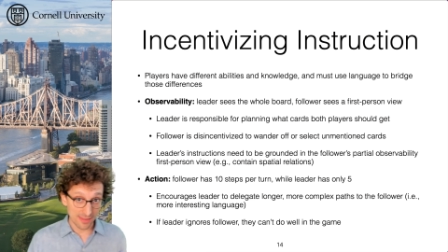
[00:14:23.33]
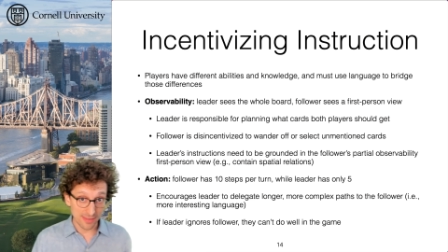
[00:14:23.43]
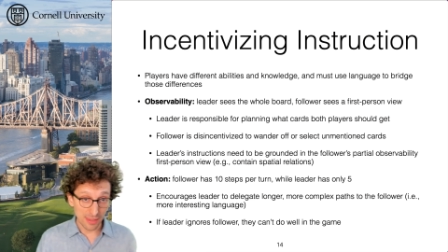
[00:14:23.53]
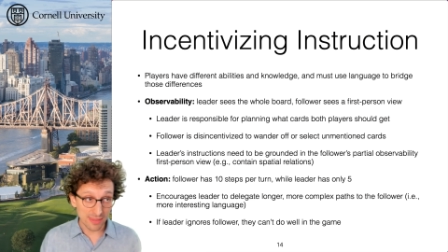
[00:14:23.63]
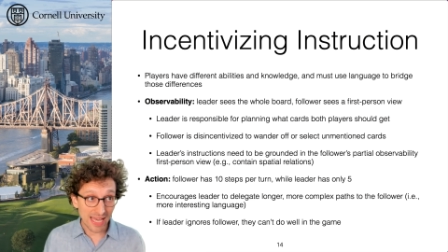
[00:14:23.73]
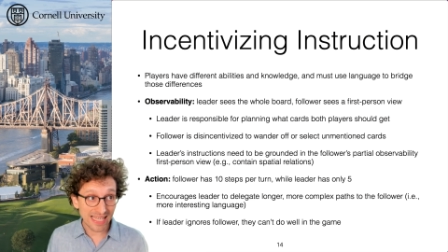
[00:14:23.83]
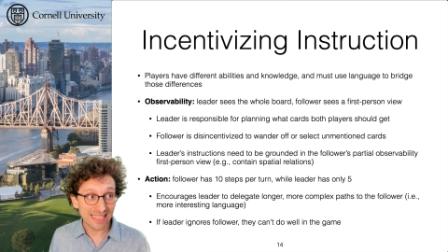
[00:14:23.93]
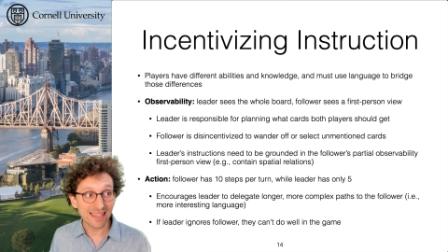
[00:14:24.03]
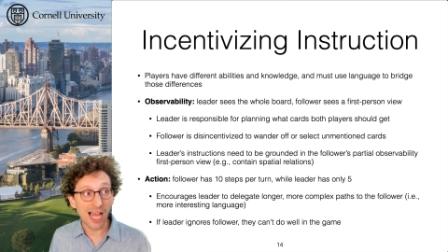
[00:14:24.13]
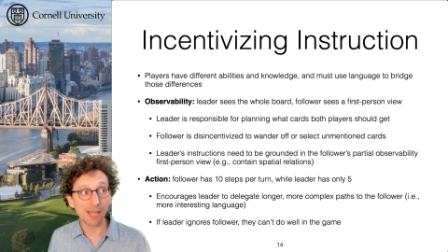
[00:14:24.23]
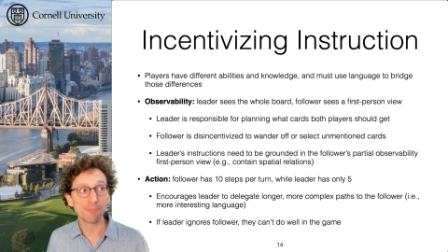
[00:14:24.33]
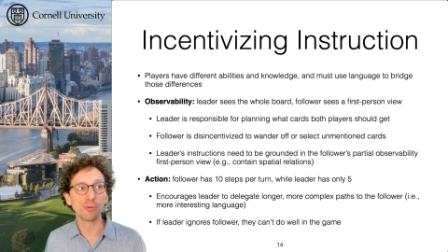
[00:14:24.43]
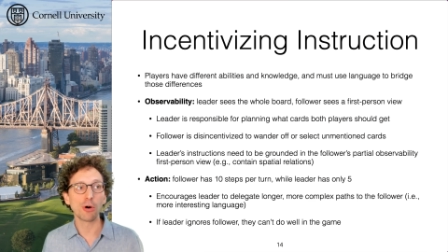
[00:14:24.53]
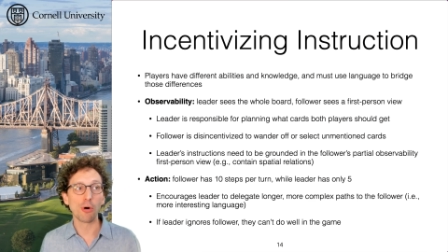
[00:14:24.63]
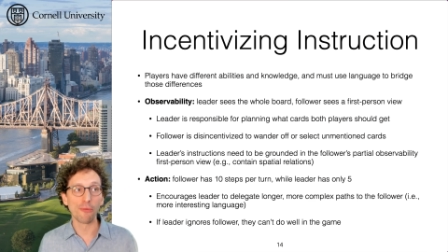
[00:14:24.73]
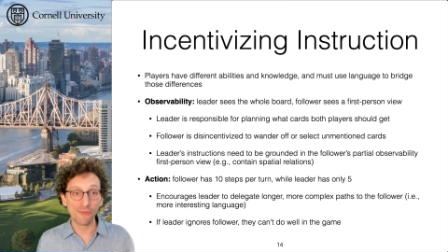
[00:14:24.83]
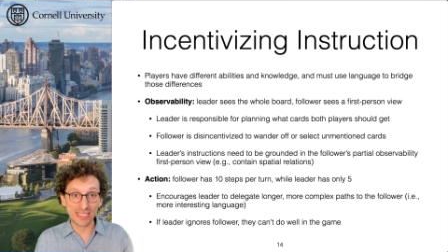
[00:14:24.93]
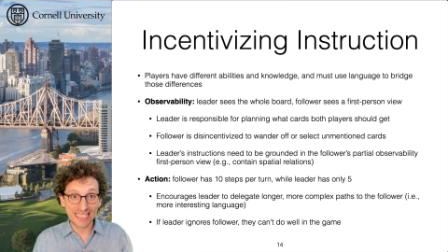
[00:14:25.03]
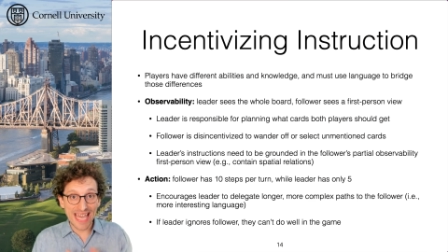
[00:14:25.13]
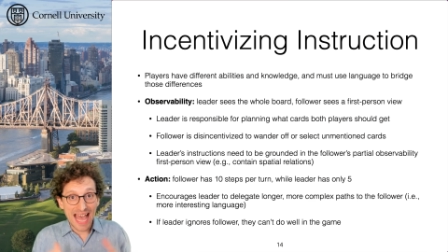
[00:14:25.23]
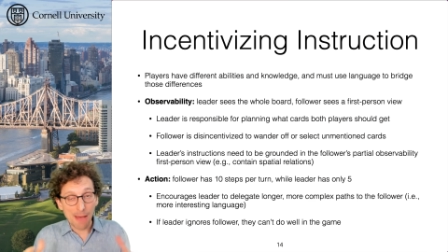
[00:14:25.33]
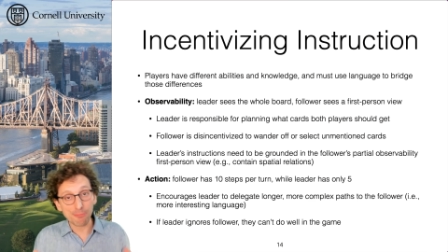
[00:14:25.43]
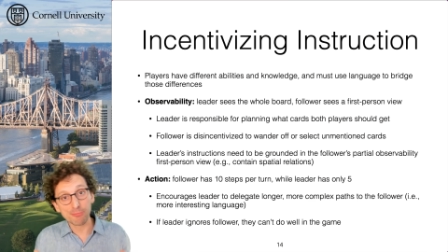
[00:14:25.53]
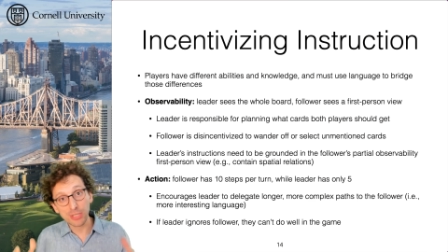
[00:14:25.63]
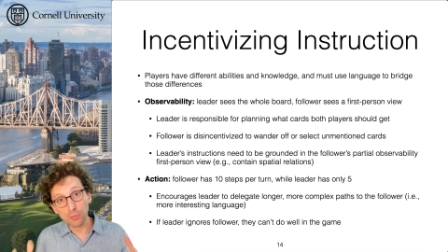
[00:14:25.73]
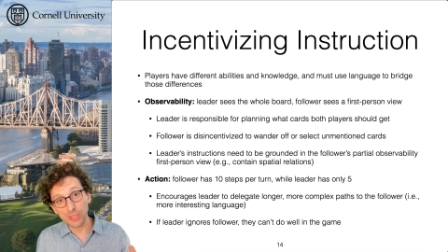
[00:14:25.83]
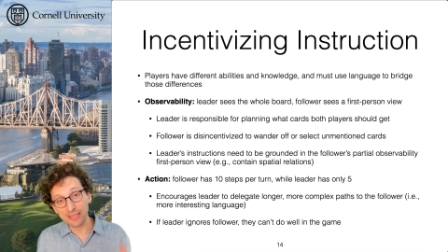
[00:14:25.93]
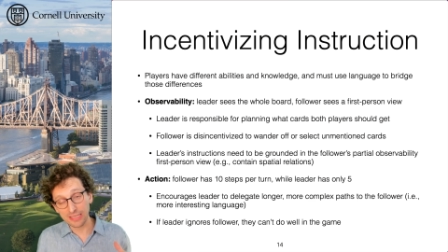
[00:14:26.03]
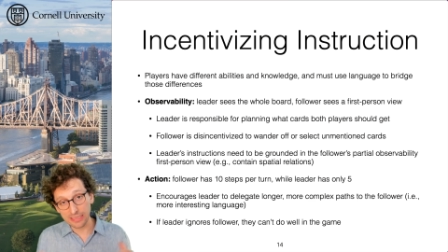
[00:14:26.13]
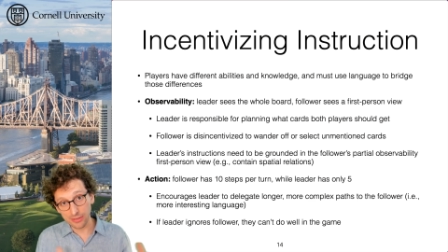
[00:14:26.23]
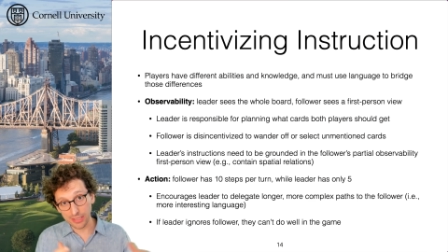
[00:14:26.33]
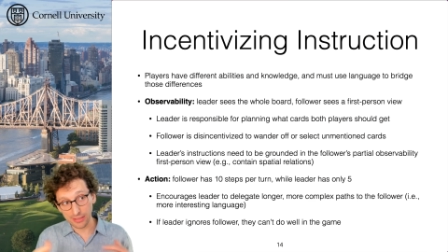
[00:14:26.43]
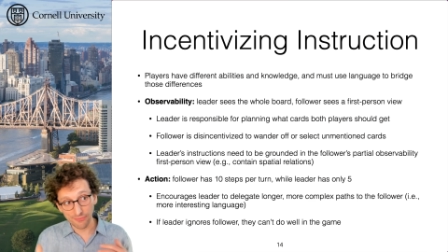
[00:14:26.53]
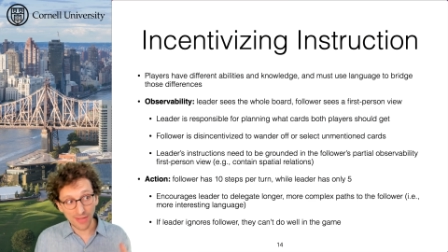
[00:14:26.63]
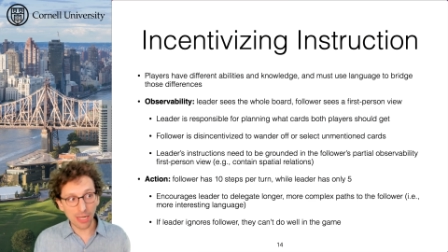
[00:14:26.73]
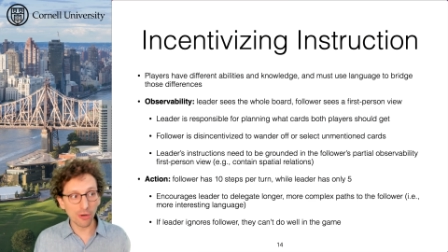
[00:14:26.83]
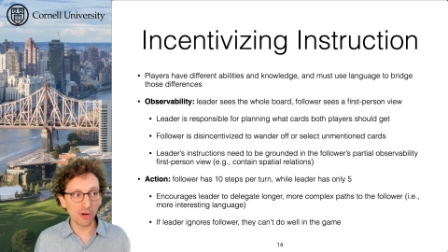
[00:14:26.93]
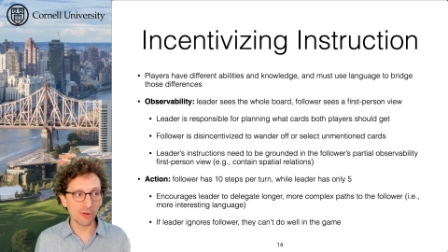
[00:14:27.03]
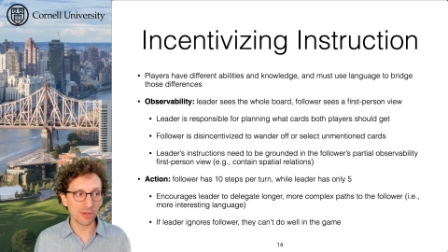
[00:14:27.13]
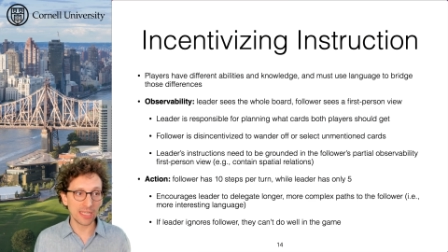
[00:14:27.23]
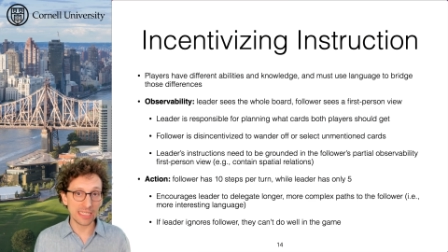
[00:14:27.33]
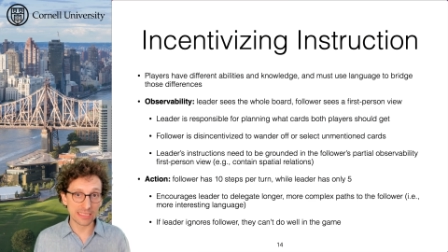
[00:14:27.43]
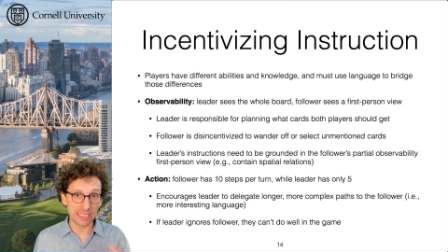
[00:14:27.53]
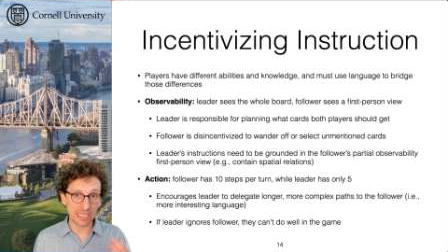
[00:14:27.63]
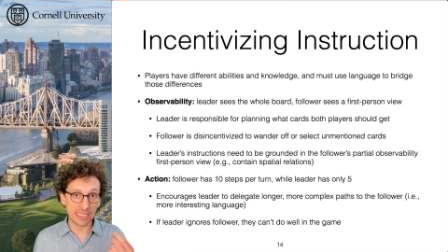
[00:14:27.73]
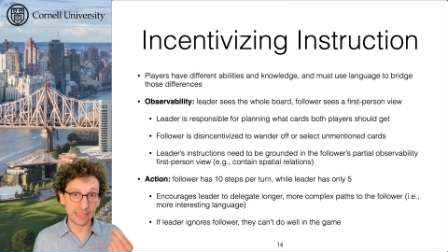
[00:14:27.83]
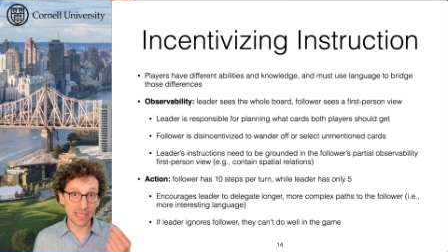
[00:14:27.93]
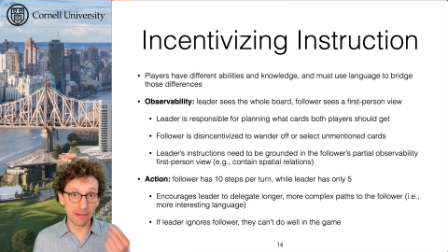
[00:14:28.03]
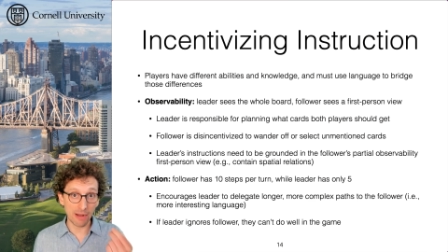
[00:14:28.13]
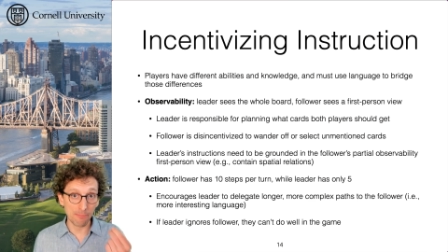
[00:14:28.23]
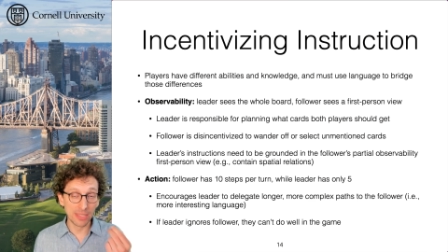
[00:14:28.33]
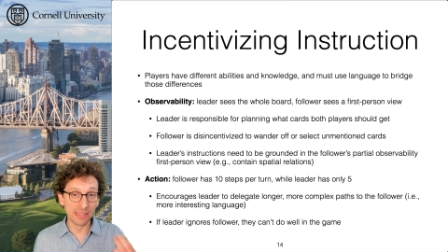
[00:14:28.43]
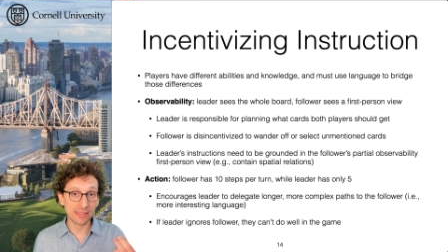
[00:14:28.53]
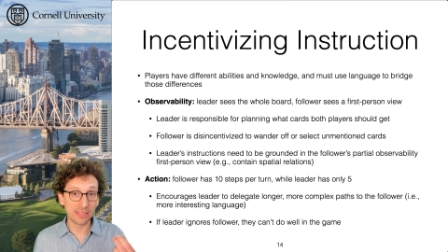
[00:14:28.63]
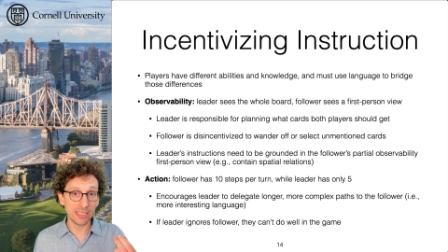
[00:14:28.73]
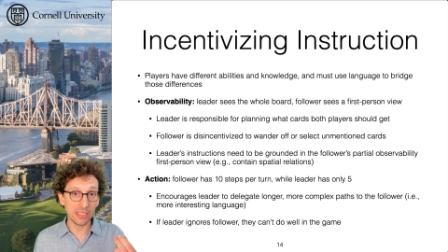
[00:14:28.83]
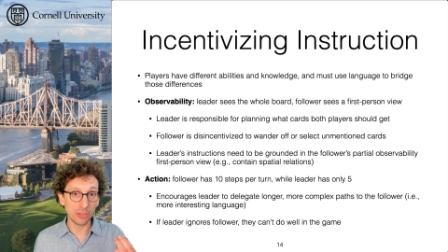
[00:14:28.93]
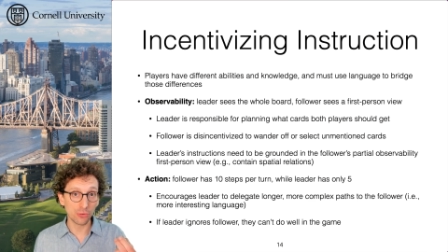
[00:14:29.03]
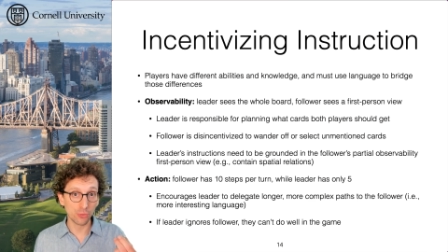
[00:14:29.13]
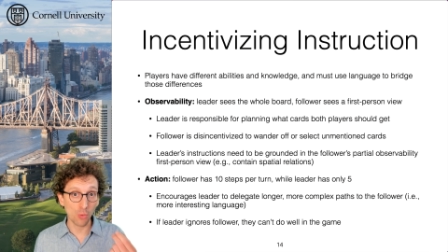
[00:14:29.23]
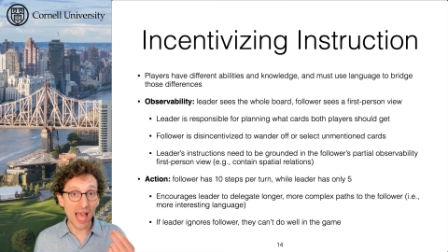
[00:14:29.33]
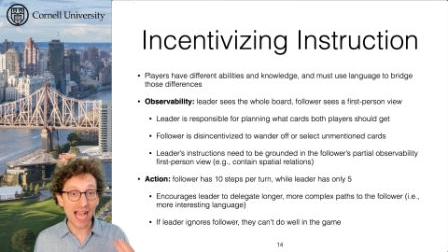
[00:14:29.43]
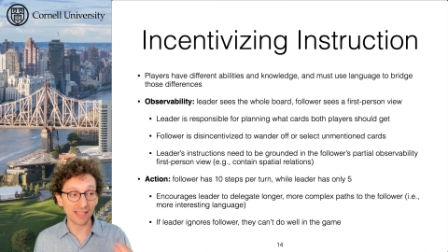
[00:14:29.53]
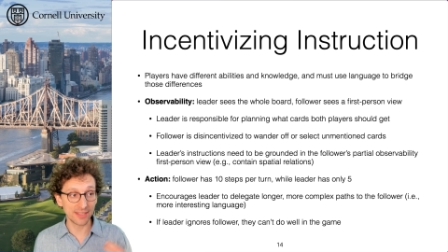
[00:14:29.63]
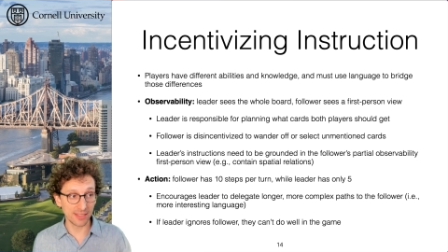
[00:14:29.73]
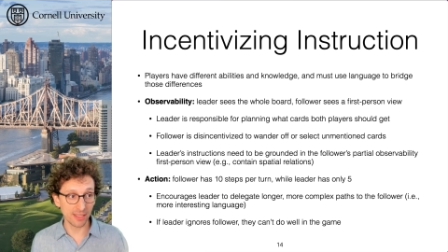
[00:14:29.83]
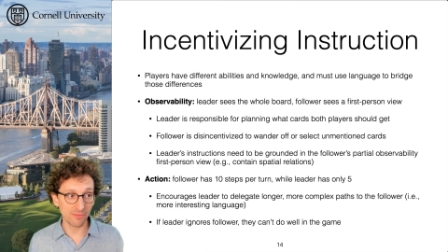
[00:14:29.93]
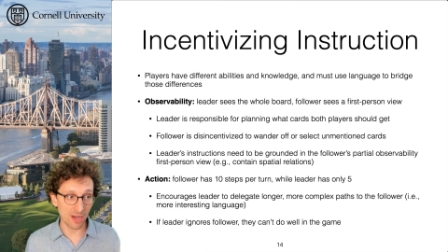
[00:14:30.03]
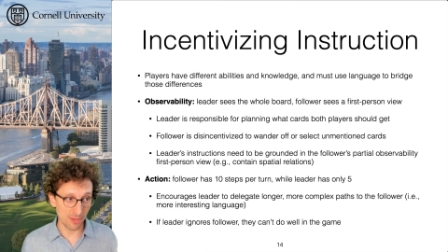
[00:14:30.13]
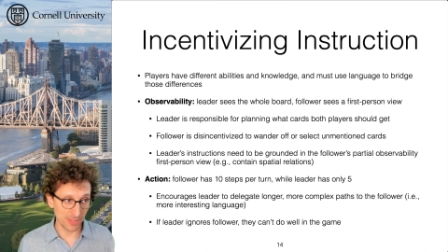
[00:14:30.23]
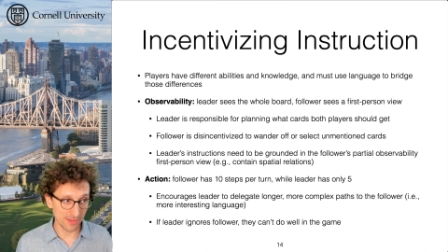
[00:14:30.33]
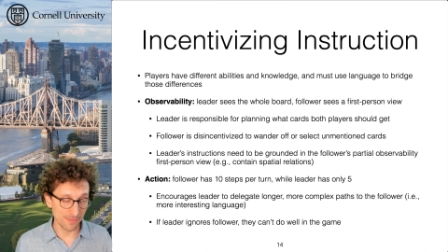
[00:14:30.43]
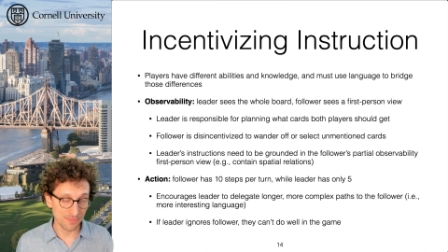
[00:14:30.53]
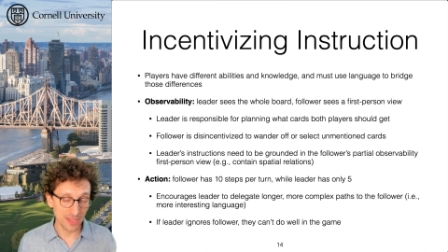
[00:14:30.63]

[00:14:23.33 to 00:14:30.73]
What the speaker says: The second type of gap between the leader and the follower is in their ability to act in the environment.